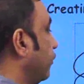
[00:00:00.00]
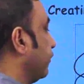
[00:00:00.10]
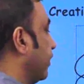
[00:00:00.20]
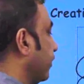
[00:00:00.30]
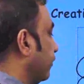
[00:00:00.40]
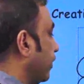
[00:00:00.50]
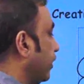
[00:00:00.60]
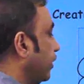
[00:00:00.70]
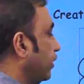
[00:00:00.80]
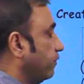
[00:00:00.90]
to satisfy
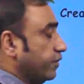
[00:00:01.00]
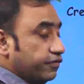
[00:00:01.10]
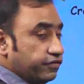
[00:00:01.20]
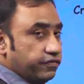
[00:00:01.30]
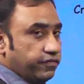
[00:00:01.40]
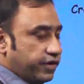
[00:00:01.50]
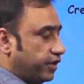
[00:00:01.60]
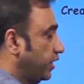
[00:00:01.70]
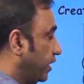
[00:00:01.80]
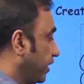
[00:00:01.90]
need of leisure, fun
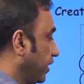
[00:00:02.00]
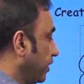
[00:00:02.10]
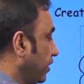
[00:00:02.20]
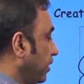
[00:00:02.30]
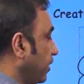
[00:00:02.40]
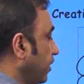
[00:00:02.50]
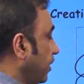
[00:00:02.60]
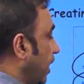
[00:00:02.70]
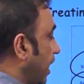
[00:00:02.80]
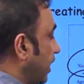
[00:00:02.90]
and learning.
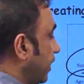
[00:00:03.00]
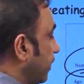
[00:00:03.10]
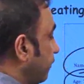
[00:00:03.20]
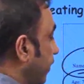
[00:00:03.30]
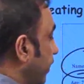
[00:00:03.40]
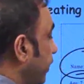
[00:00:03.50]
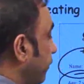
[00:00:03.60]
Identify any